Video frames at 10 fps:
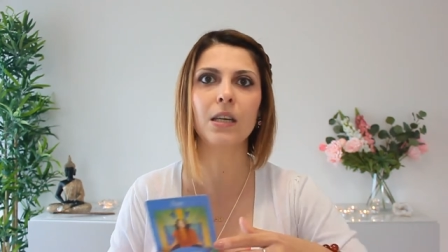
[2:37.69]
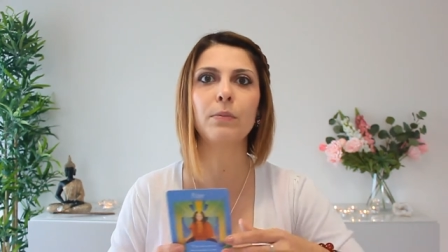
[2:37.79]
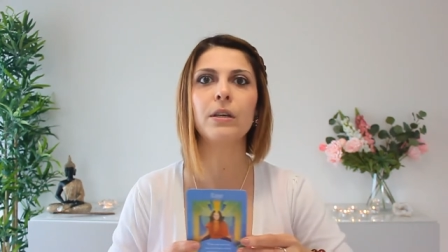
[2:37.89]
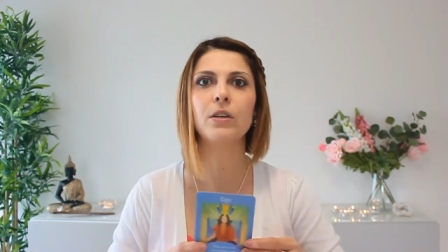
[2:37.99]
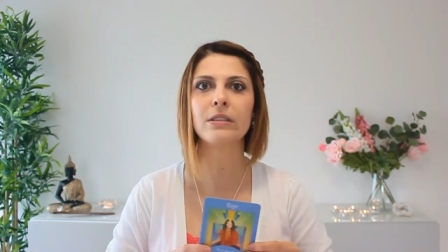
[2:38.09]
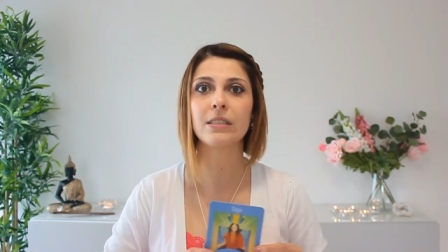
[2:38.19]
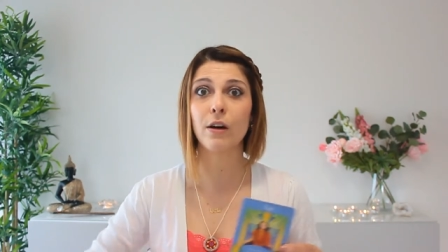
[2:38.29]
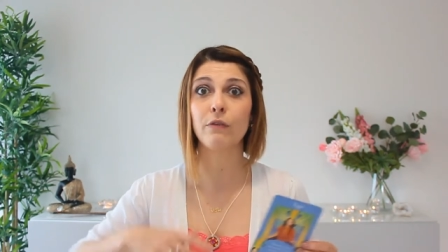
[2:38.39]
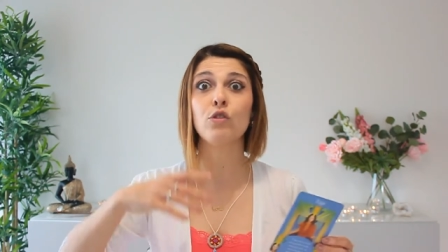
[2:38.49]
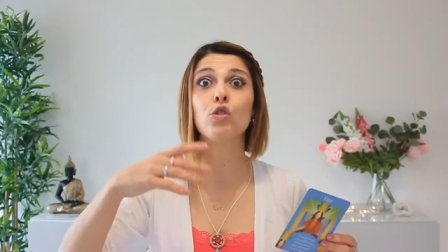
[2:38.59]
keeping
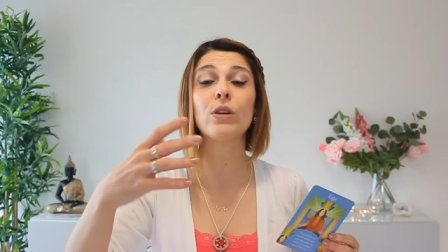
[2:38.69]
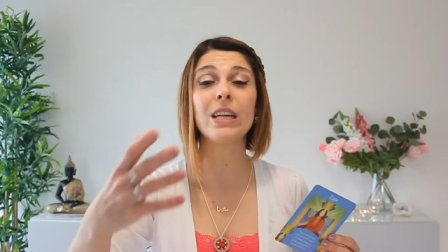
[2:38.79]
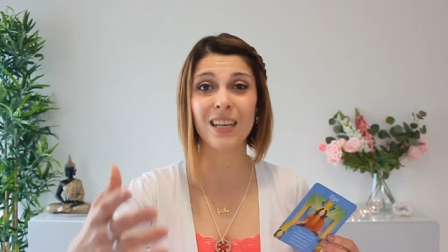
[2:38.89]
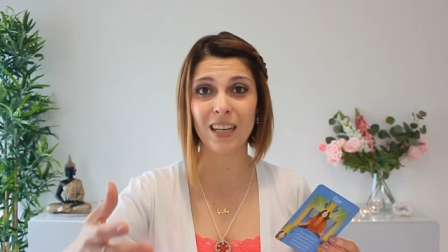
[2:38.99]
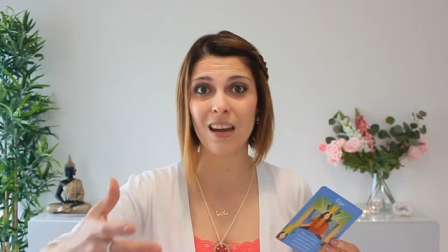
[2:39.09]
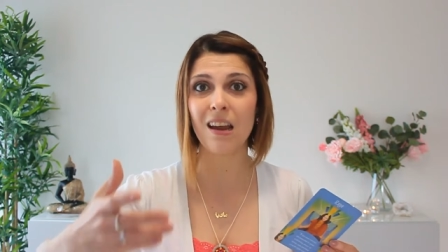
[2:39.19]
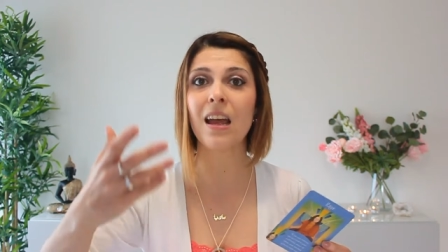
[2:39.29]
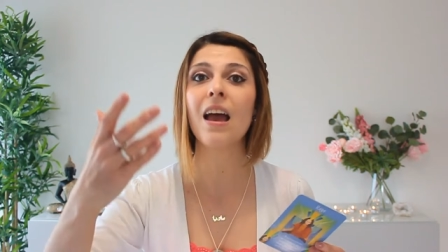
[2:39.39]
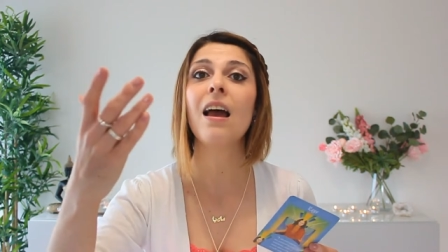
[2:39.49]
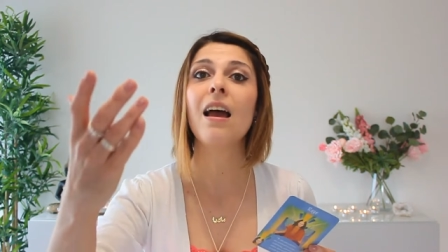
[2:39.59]
yourself
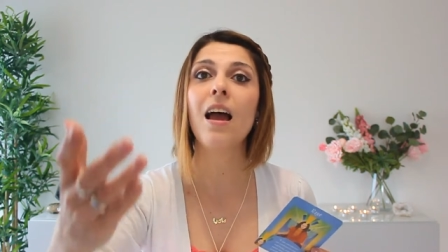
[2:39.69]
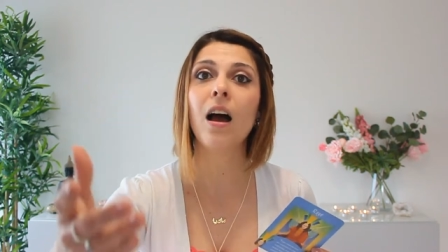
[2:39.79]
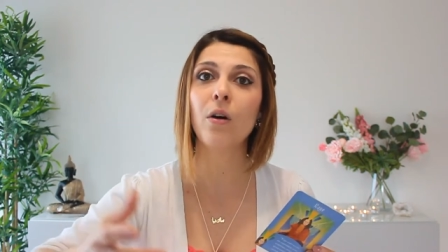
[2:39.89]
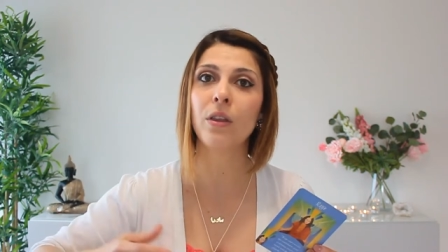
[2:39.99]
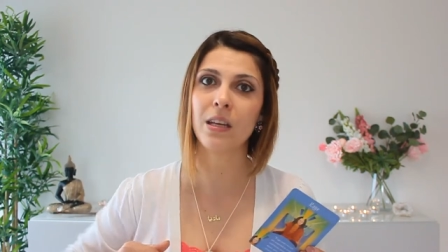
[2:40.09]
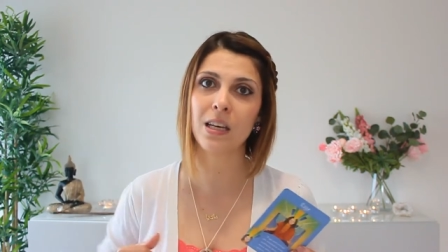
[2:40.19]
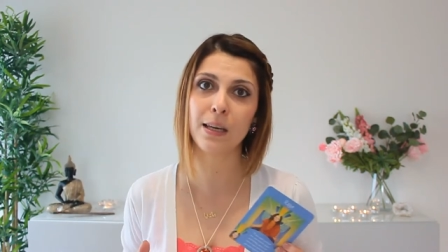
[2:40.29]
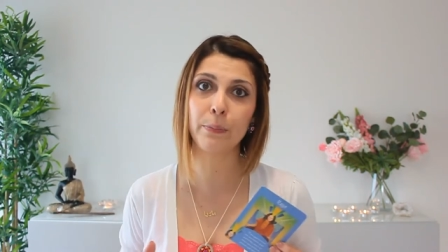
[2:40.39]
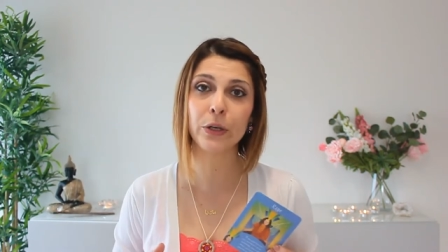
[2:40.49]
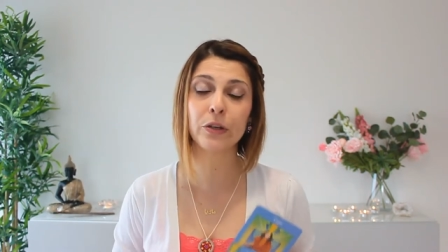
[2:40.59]
drinking healthy,
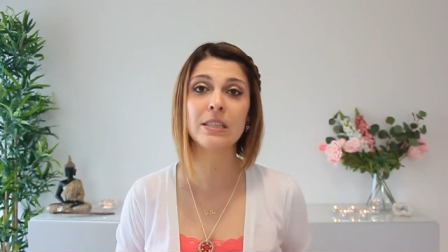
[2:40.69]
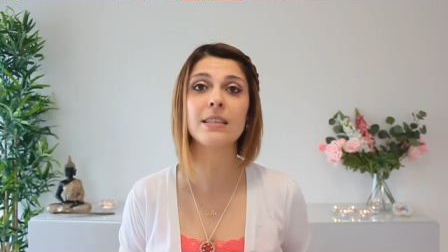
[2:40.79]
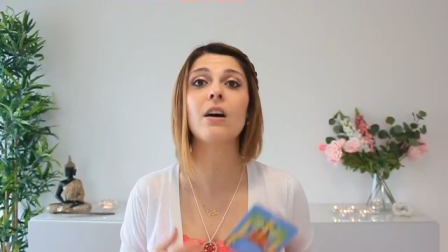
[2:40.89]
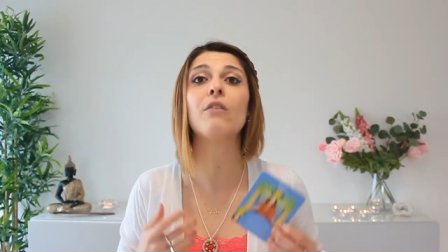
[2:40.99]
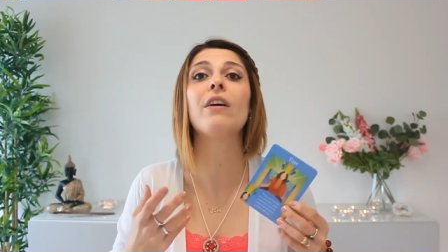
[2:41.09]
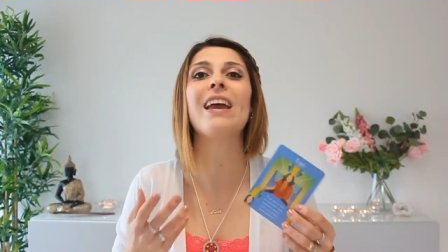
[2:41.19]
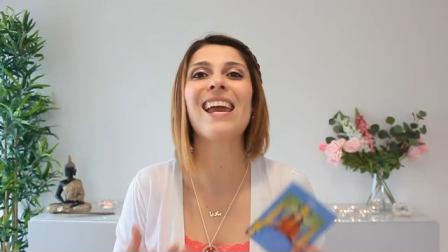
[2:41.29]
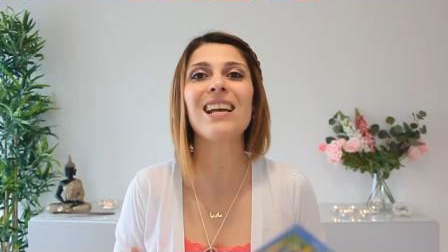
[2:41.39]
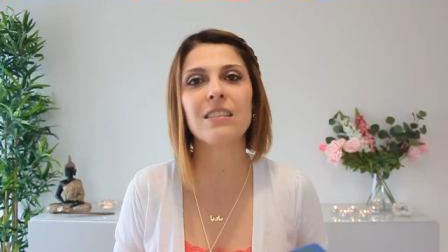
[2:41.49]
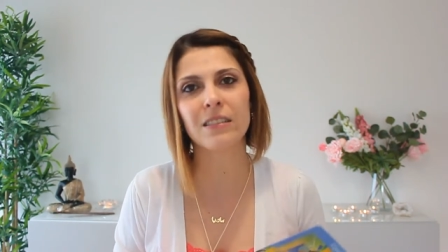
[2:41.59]
keeping yourself
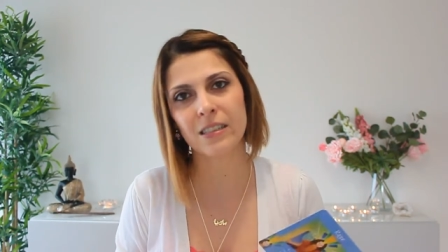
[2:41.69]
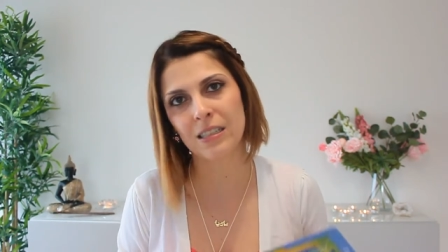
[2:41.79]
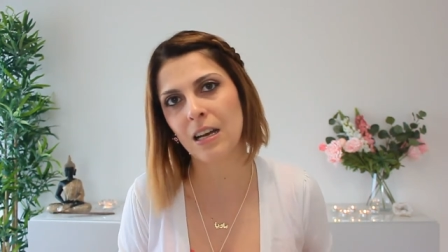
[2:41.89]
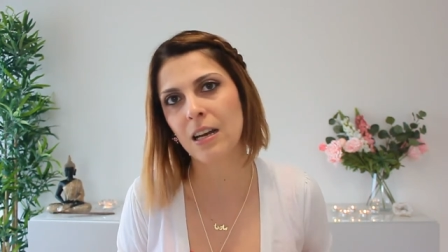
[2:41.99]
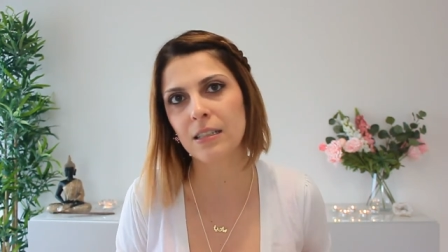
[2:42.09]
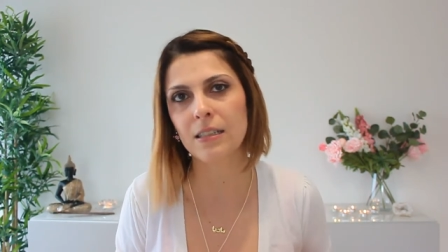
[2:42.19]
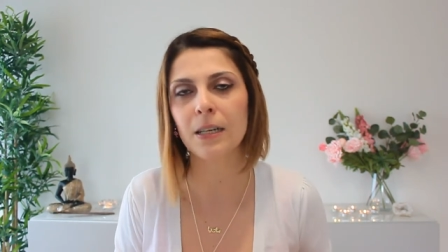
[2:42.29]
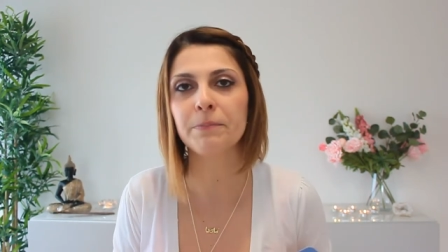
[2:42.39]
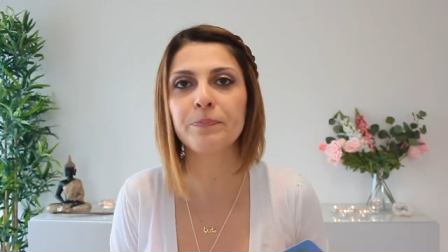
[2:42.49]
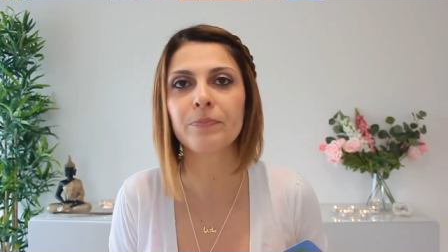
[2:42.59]

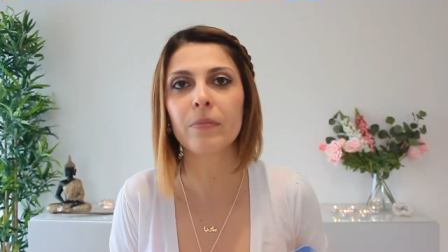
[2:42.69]
exercising,